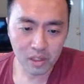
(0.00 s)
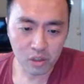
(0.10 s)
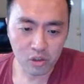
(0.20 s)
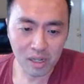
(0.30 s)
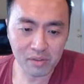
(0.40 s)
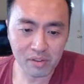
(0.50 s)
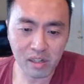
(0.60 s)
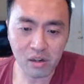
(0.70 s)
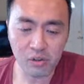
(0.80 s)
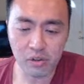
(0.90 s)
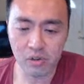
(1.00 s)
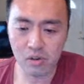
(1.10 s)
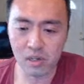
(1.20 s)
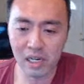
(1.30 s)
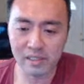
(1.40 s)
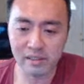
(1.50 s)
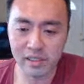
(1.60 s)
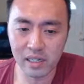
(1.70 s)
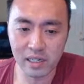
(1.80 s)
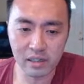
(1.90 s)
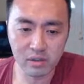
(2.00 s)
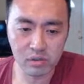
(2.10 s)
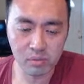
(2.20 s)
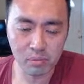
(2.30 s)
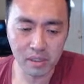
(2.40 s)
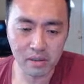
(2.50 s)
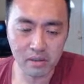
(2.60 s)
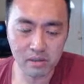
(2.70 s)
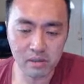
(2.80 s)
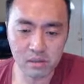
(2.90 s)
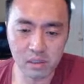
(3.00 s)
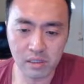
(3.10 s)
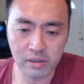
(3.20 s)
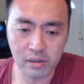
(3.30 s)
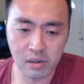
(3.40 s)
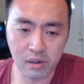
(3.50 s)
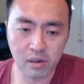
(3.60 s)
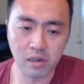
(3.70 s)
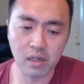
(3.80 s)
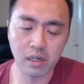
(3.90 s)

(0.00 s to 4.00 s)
You have to tell your IT guy to embed this on their